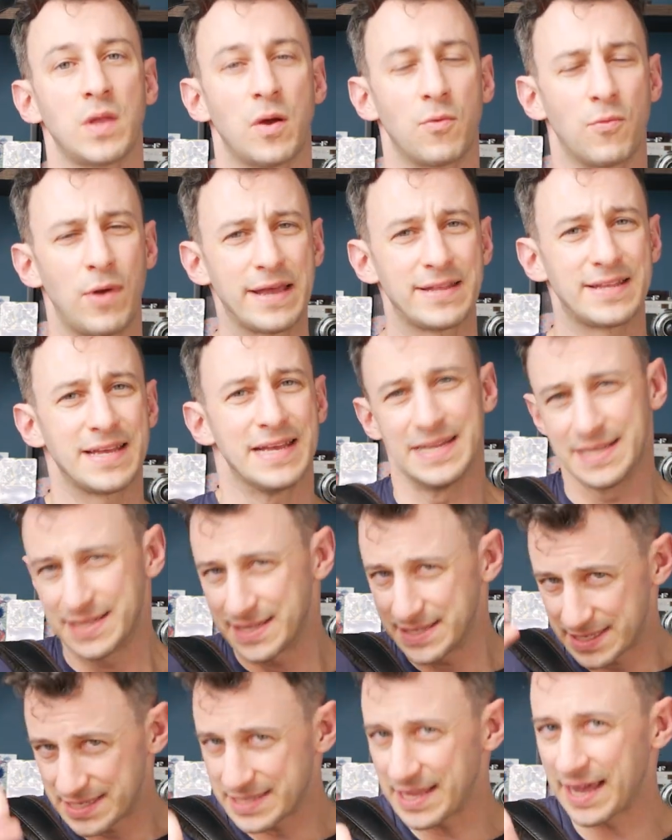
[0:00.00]
Right?
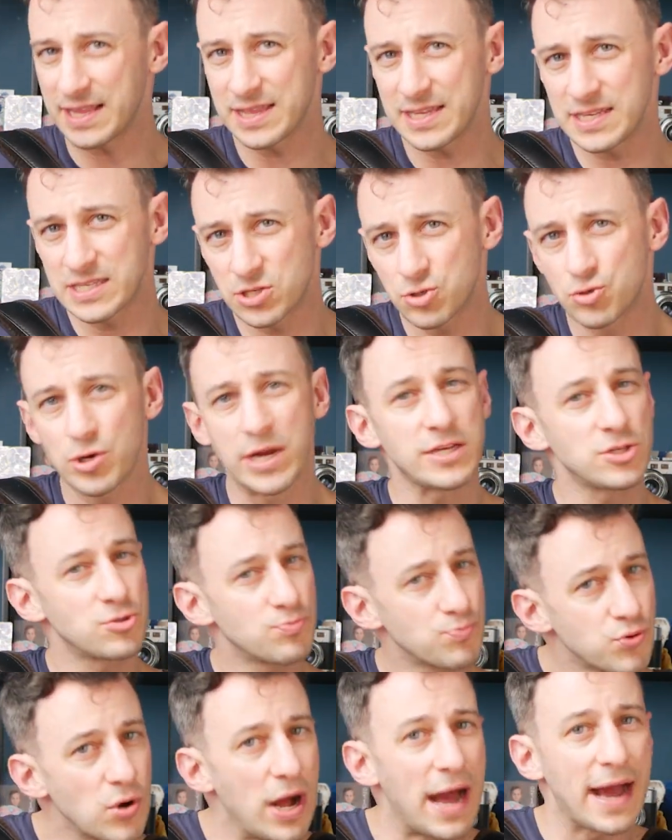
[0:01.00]
Slightly strange,
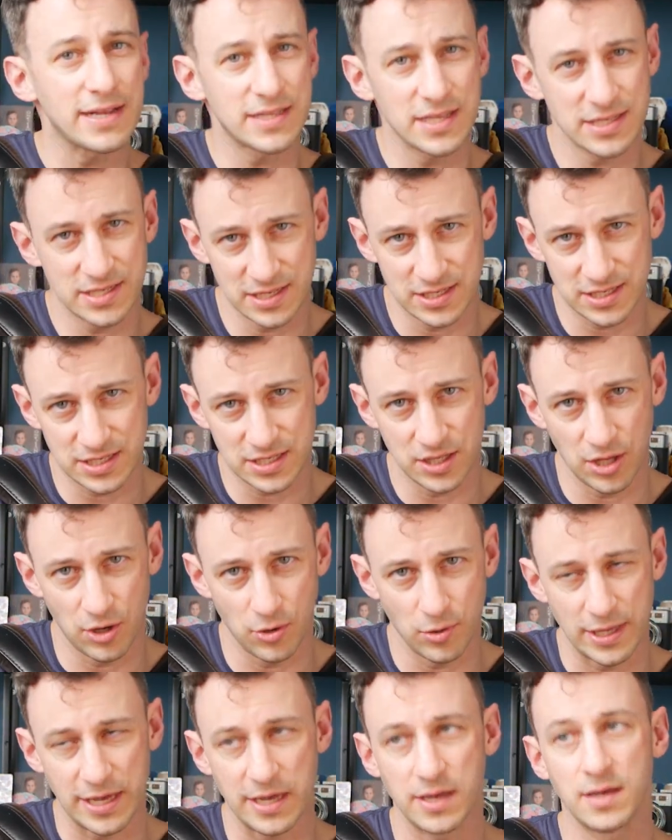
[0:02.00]
practice it
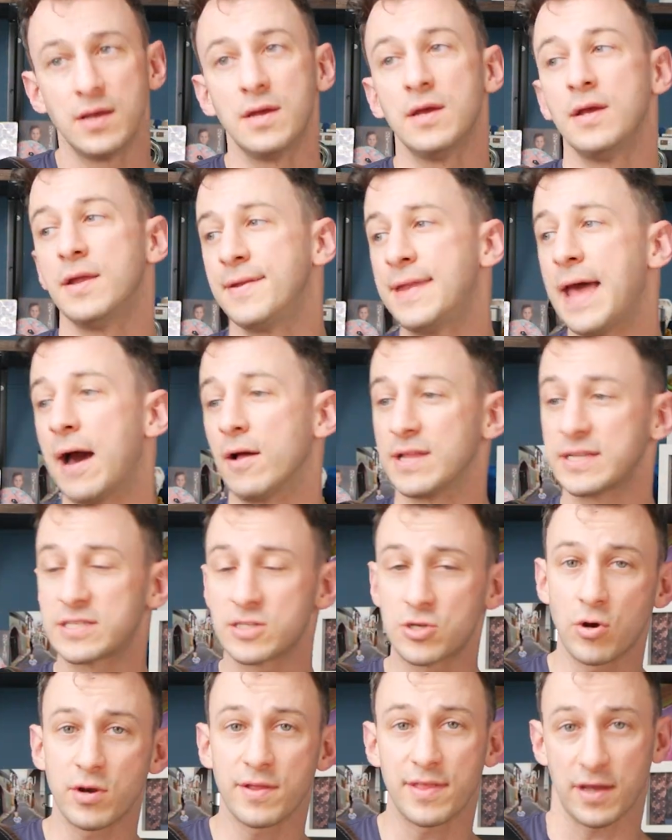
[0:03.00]
slowly. Now let's
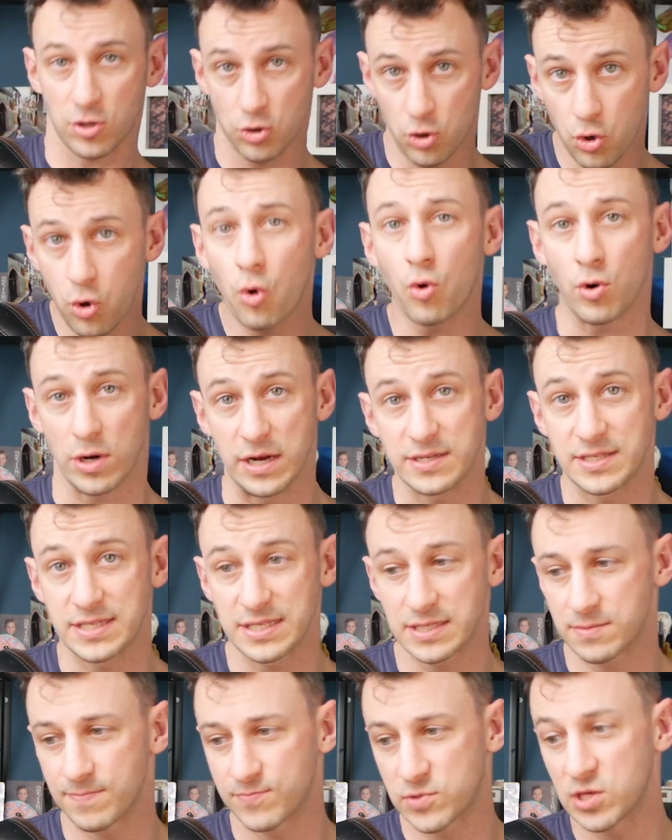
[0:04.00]
go to the
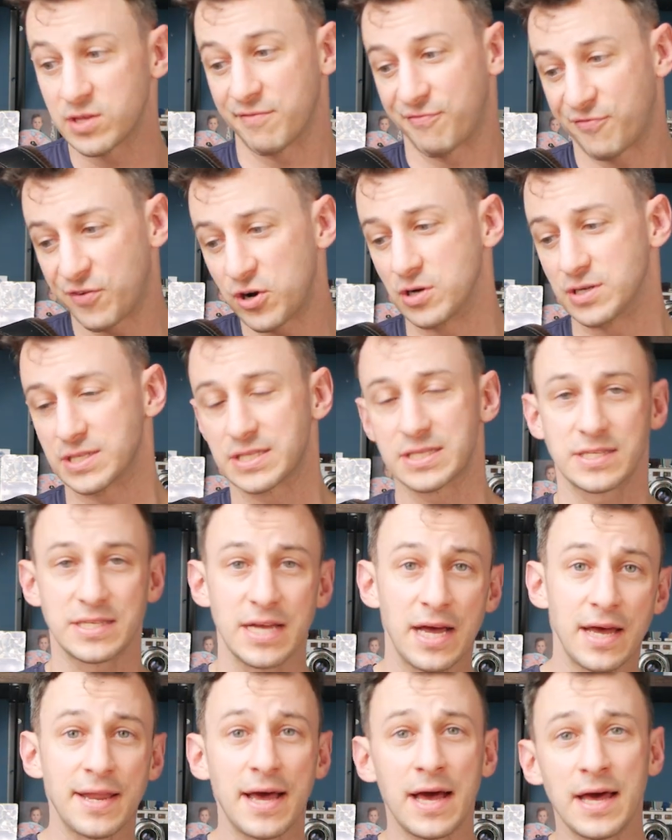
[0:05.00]
chorus, to the verse.
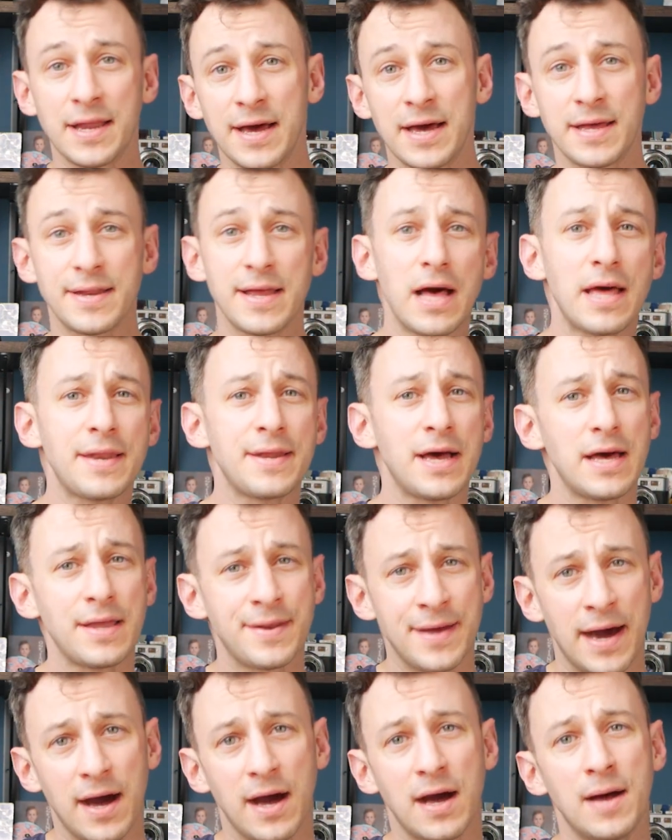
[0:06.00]
Da da da da da
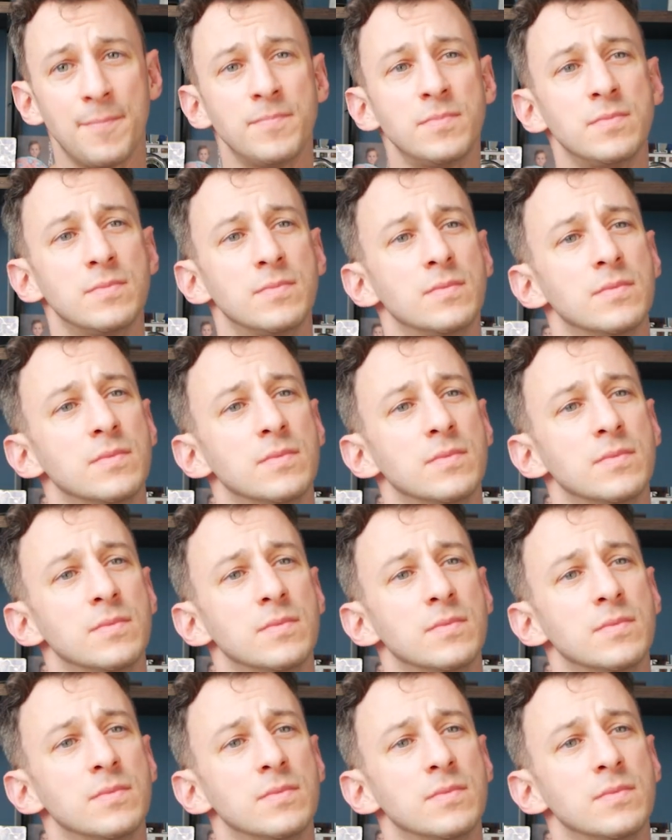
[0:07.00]
dum.